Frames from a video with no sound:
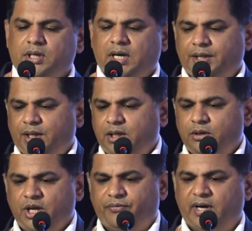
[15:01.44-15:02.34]
and then
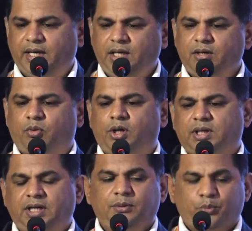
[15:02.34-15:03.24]
defining what
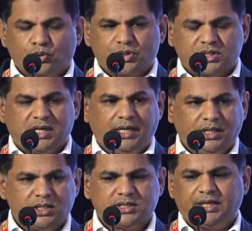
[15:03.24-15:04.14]
kind of process
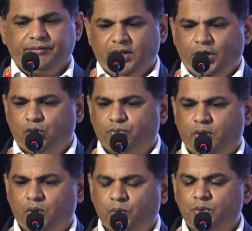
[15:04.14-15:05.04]
standards that we need to
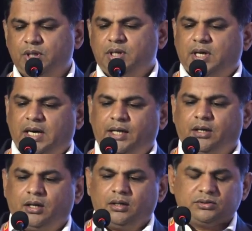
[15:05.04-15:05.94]
follow, and
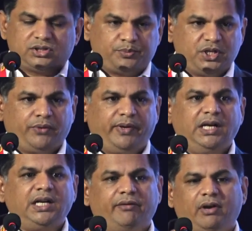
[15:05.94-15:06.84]

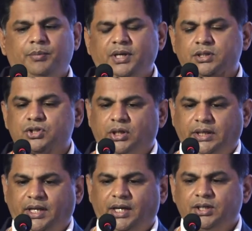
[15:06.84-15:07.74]
subsequently developing those
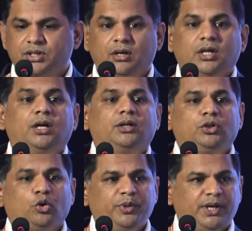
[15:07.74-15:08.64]
content
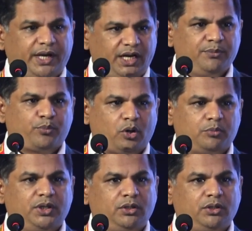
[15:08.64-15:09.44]
to be ready from